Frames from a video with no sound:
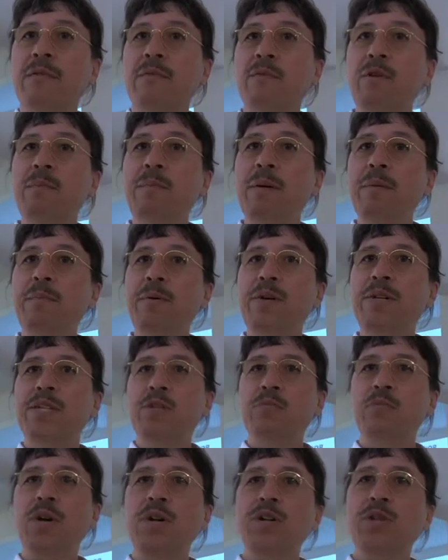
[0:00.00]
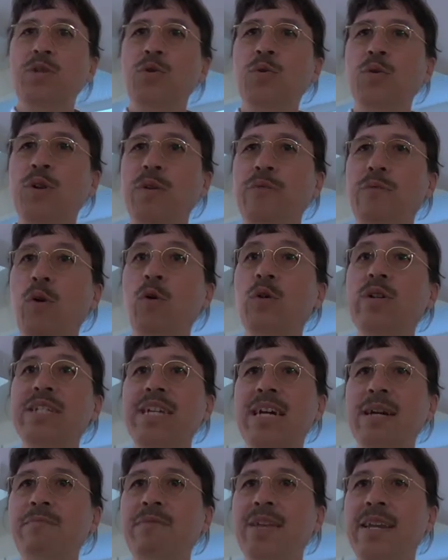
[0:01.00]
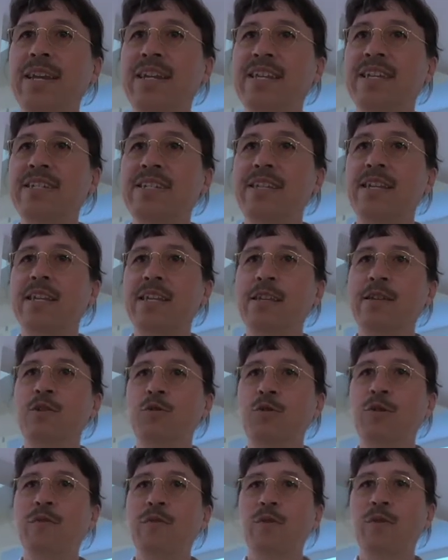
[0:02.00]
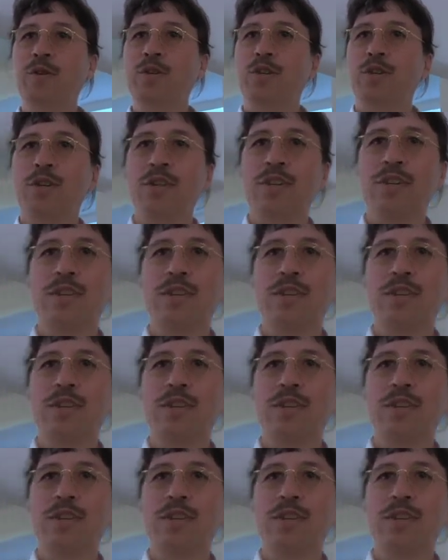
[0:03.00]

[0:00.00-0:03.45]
remembers 1/3 of all time that existed in the universe.